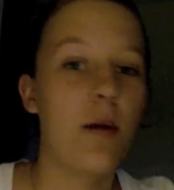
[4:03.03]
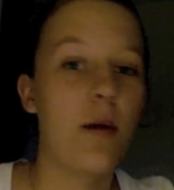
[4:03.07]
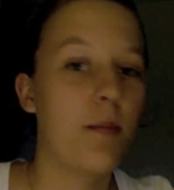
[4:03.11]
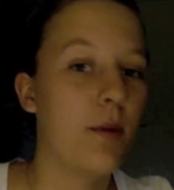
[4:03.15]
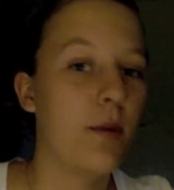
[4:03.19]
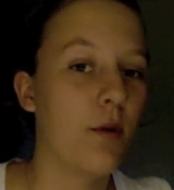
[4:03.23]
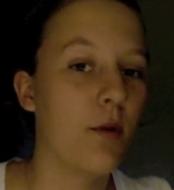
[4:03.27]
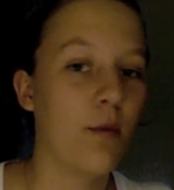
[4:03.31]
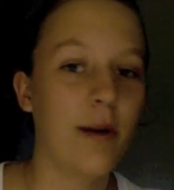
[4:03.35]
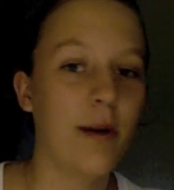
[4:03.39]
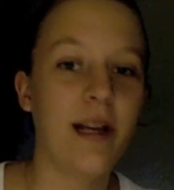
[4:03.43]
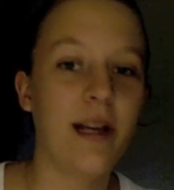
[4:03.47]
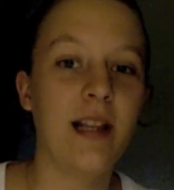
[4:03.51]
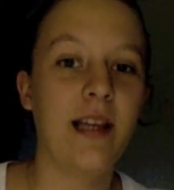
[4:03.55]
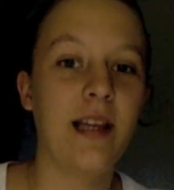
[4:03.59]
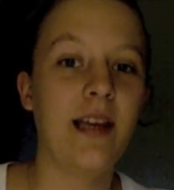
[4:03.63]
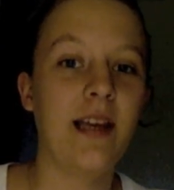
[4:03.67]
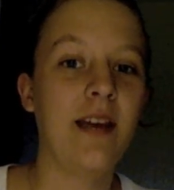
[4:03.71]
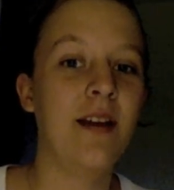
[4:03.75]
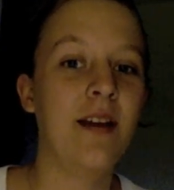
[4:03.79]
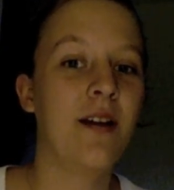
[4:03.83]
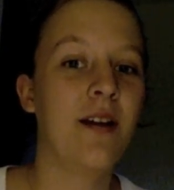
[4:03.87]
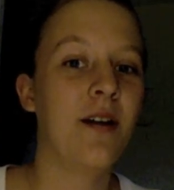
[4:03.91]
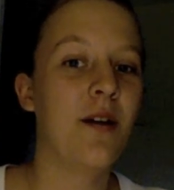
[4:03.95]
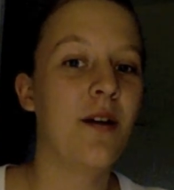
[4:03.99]
But
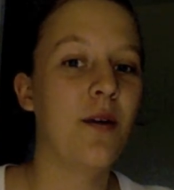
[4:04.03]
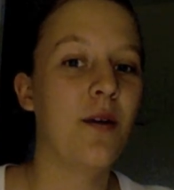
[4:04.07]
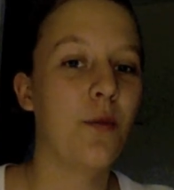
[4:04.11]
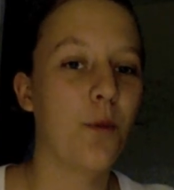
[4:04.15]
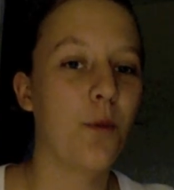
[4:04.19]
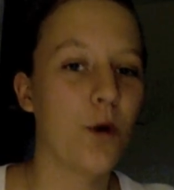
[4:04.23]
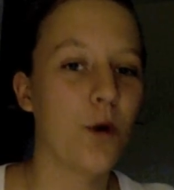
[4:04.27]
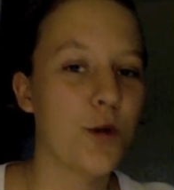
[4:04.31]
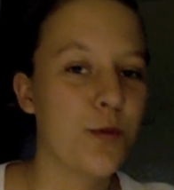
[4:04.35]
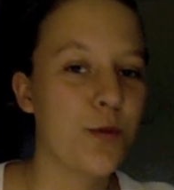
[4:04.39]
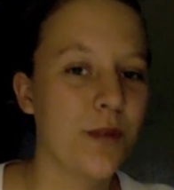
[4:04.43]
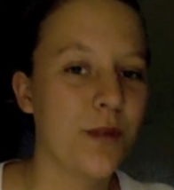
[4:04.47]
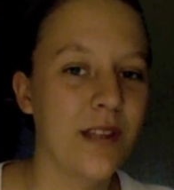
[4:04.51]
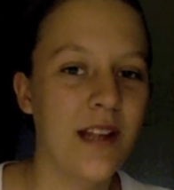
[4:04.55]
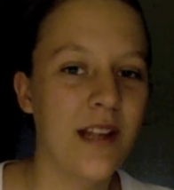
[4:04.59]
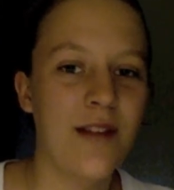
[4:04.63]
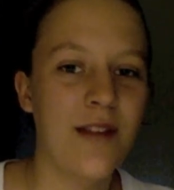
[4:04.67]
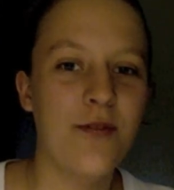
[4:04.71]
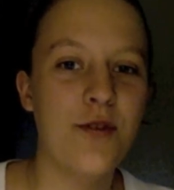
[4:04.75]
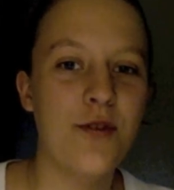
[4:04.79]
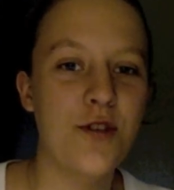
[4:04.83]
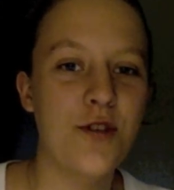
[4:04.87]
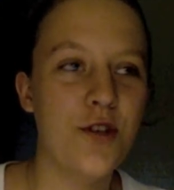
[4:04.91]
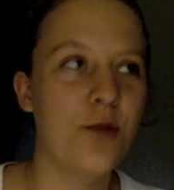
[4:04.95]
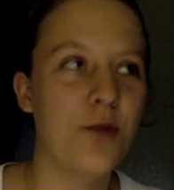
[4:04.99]
really, words will
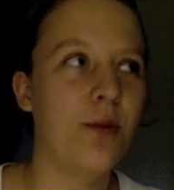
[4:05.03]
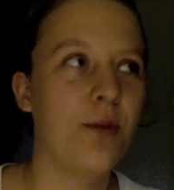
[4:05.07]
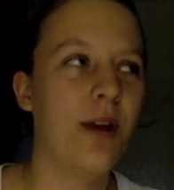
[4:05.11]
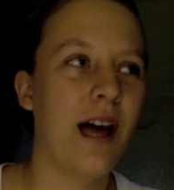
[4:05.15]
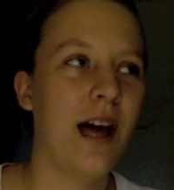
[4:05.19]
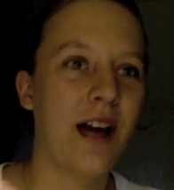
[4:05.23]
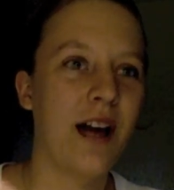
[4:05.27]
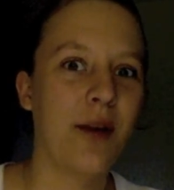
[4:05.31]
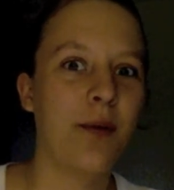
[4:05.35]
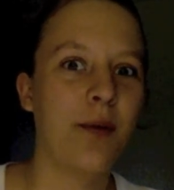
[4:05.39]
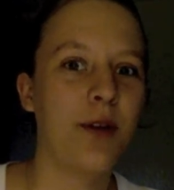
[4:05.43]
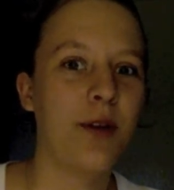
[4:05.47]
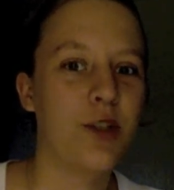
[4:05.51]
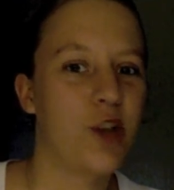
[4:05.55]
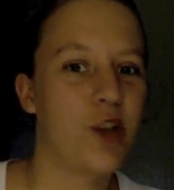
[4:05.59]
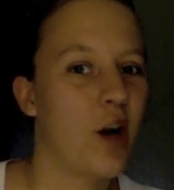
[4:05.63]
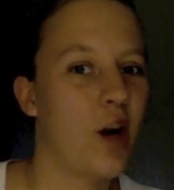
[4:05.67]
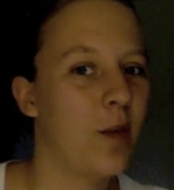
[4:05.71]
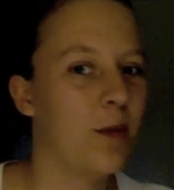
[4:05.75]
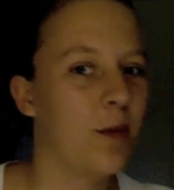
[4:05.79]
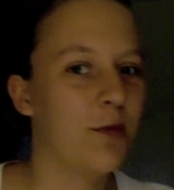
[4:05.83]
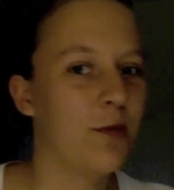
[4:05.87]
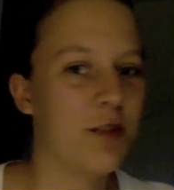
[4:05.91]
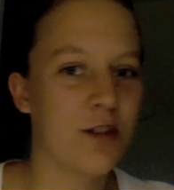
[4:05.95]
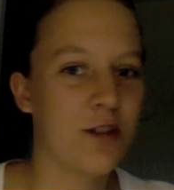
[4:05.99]
never do an adequate
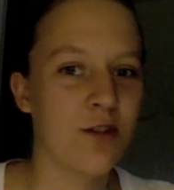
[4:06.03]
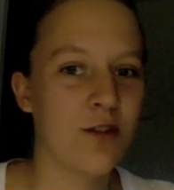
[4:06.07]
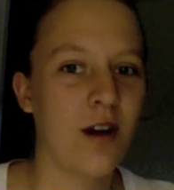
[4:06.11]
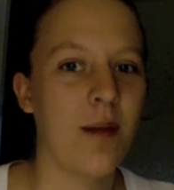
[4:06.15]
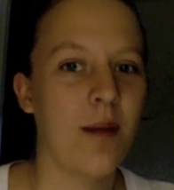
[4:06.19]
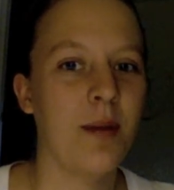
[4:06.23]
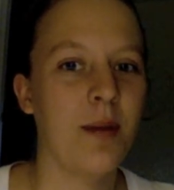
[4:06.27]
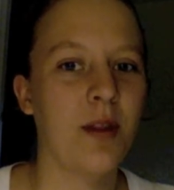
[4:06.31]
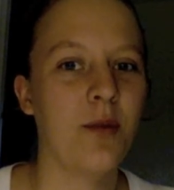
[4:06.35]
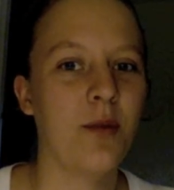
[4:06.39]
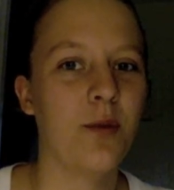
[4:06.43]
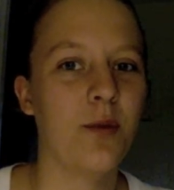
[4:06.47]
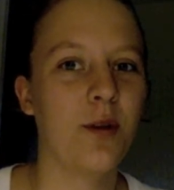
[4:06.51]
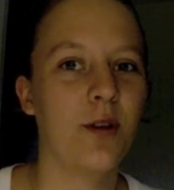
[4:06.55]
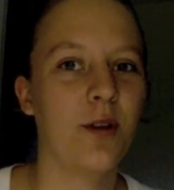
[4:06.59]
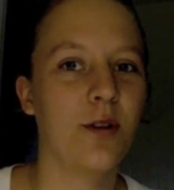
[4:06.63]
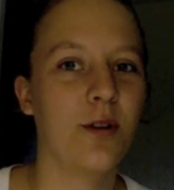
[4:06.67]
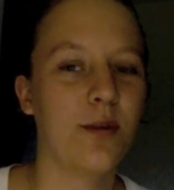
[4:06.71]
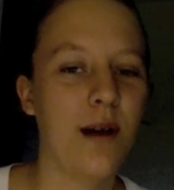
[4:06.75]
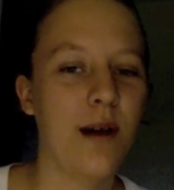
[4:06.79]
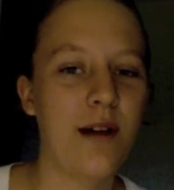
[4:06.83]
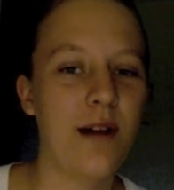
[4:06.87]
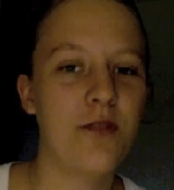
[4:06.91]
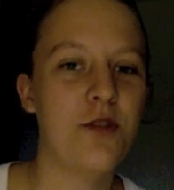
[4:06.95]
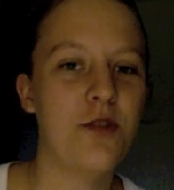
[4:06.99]
job of describing the world
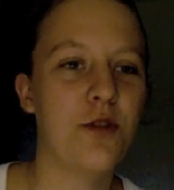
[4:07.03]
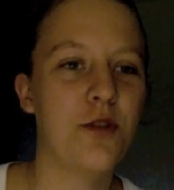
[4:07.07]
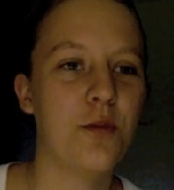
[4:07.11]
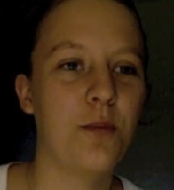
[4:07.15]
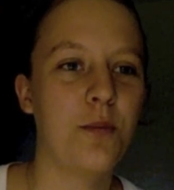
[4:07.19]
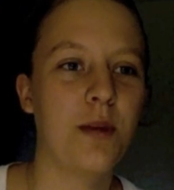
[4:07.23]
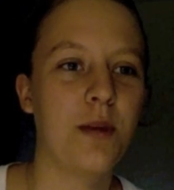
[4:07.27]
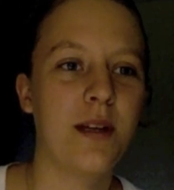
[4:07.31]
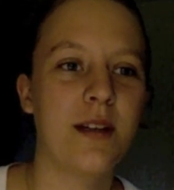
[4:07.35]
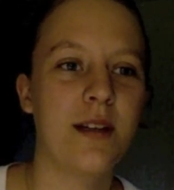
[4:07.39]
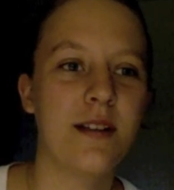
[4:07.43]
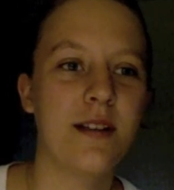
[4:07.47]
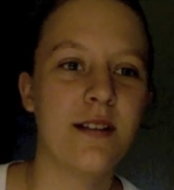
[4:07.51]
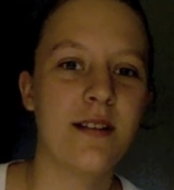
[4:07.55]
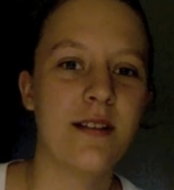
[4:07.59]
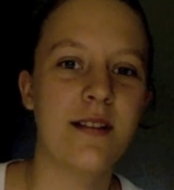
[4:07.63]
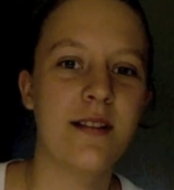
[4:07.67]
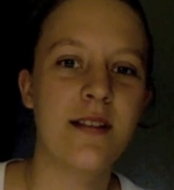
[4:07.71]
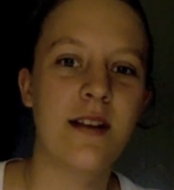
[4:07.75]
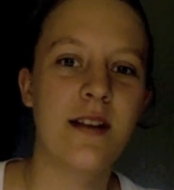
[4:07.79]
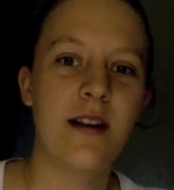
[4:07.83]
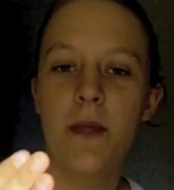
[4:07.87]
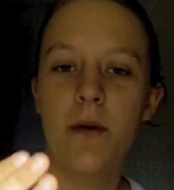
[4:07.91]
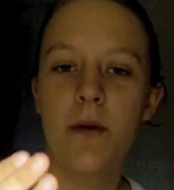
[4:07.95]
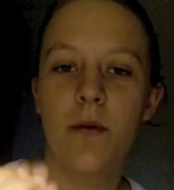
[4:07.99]
around you
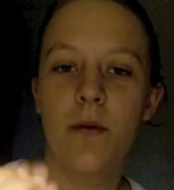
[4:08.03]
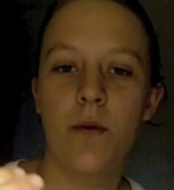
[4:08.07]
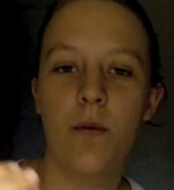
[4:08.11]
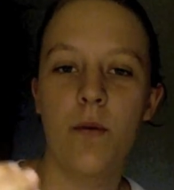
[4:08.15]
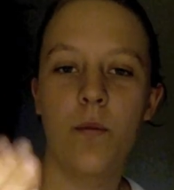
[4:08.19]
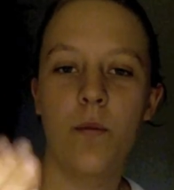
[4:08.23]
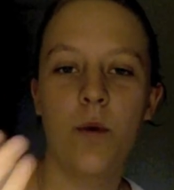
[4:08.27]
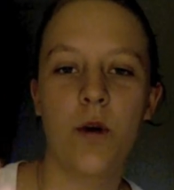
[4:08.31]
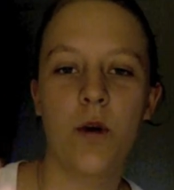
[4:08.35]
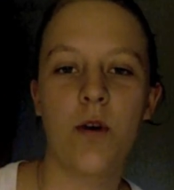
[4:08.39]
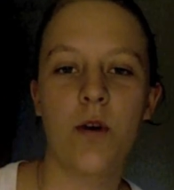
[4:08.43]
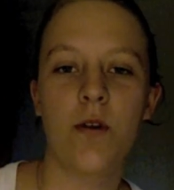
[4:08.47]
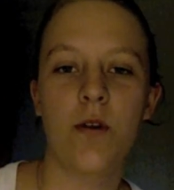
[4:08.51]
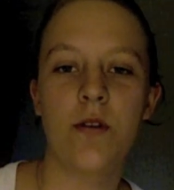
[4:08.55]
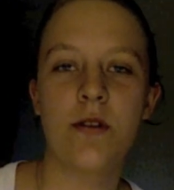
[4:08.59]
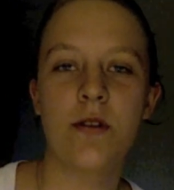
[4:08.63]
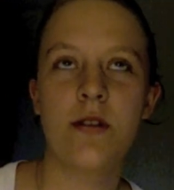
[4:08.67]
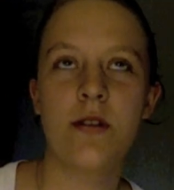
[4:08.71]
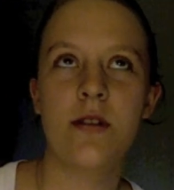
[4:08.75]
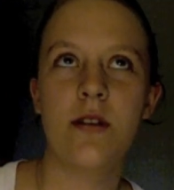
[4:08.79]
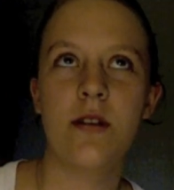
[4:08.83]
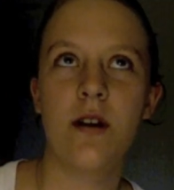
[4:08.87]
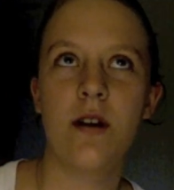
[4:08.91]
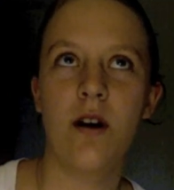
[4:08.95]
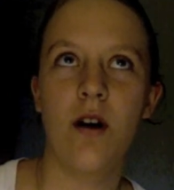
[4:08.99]
because
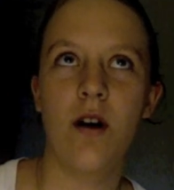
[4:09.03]
words